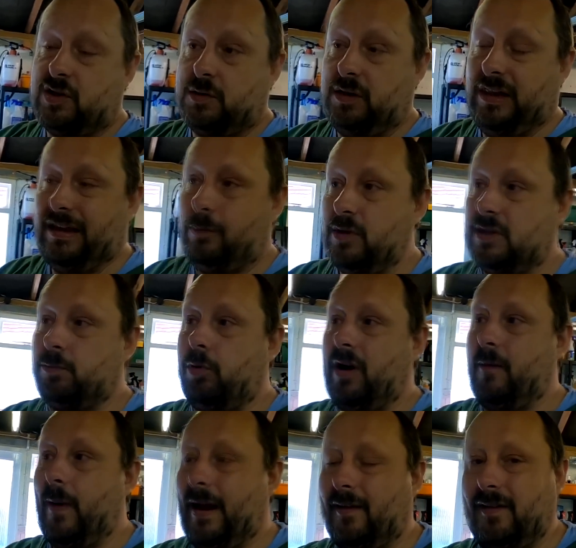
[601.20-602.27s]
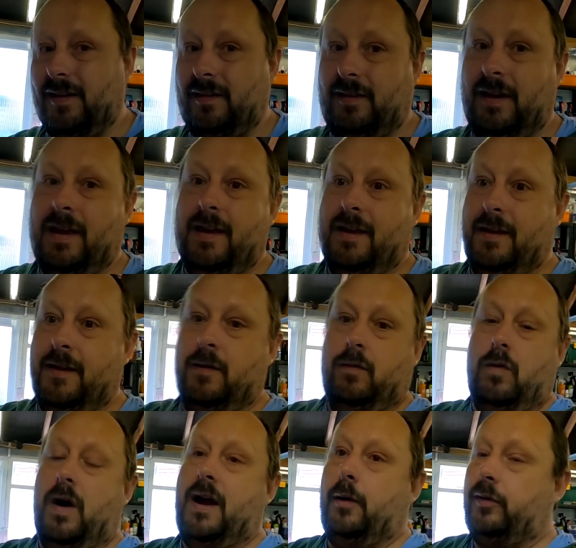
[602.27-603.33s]
these liquid spray waxes,
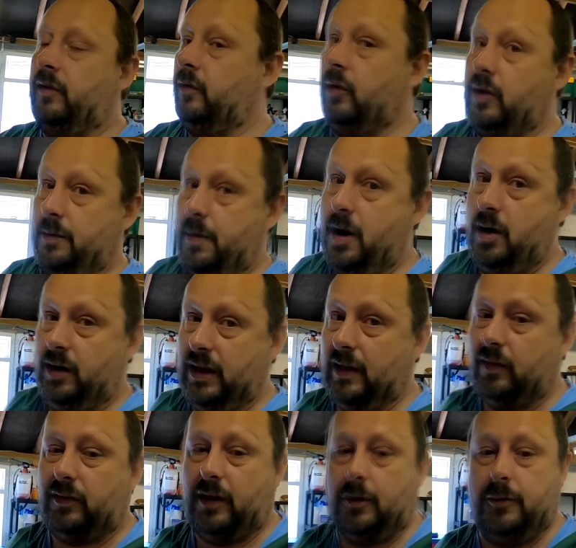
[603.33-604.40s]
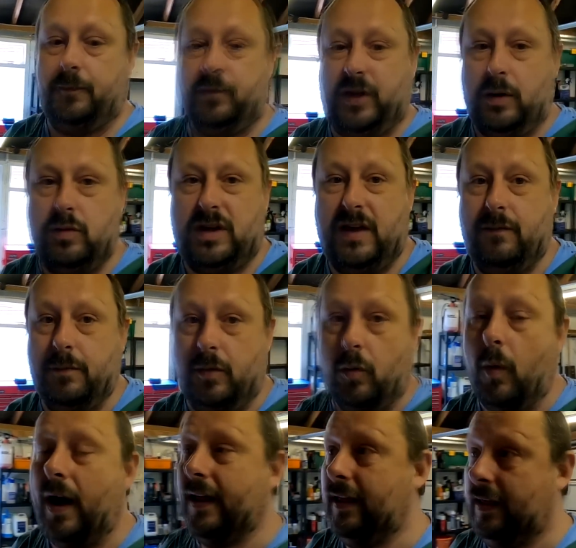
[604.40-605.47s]
what else is on the market. So don't give them
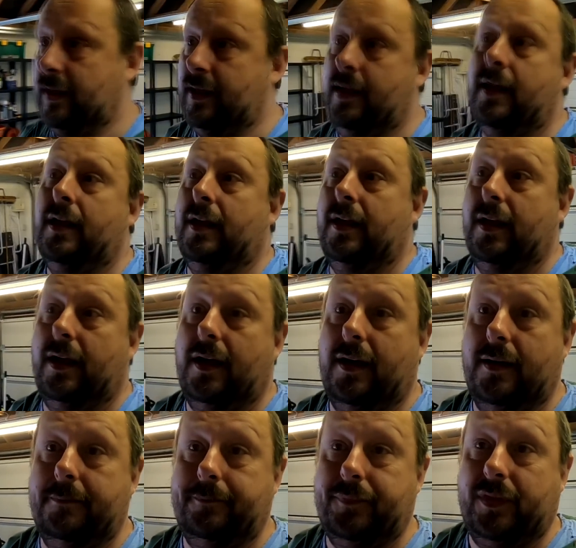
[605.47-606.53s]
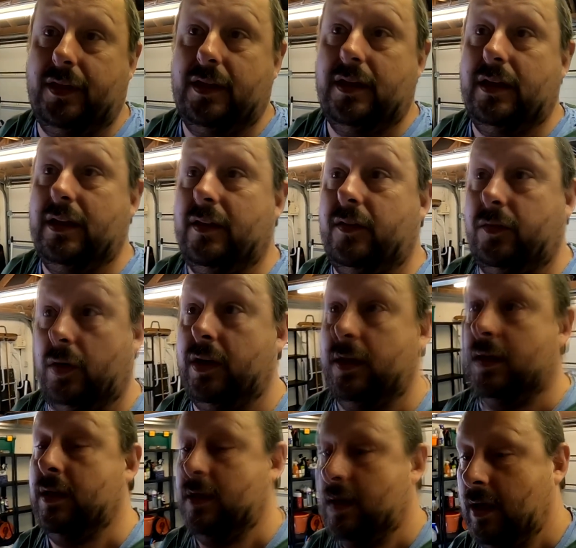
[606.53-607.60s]
away, is
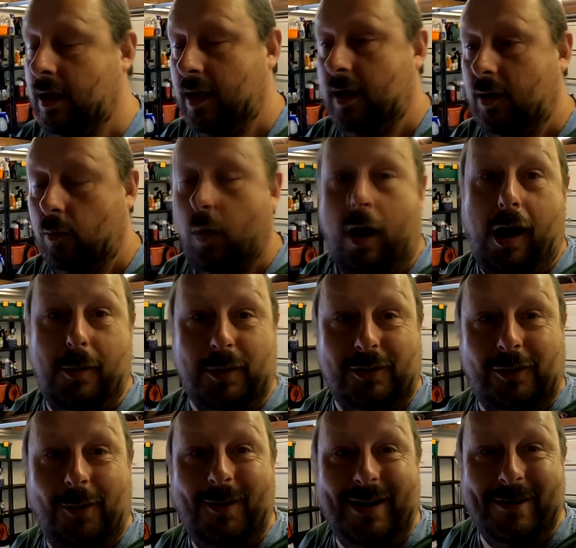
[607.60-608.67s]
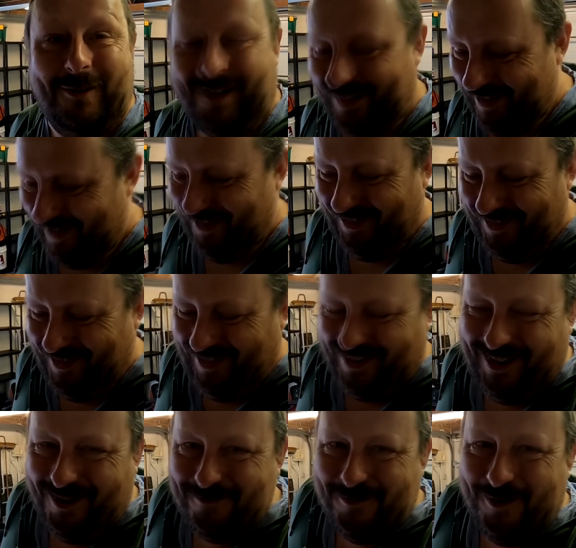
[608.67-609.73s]
what I would do anyway. They
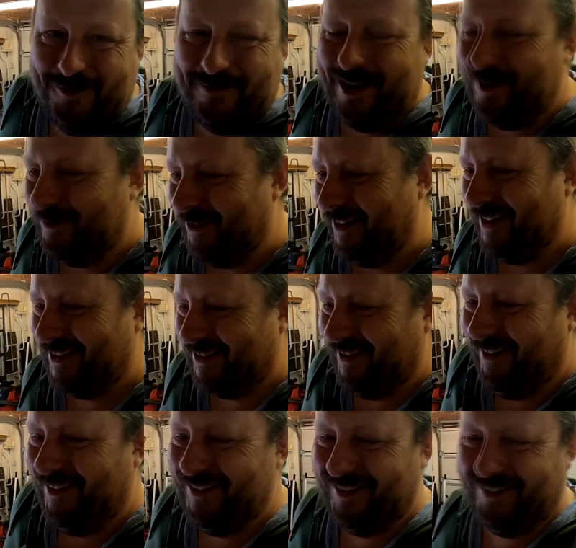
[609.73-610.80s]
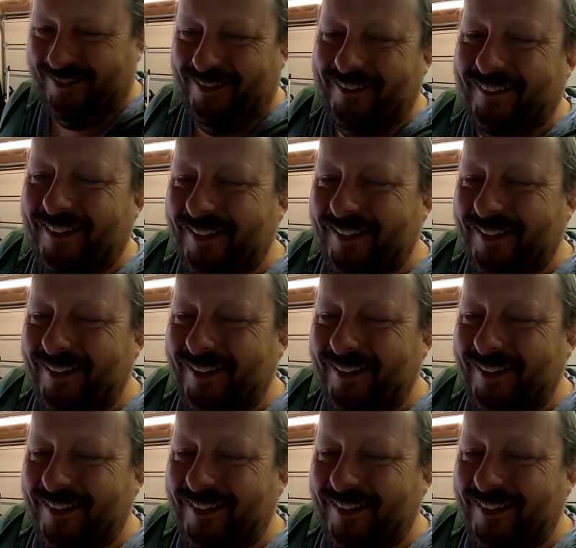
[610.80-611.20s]
know more about all of this than I do.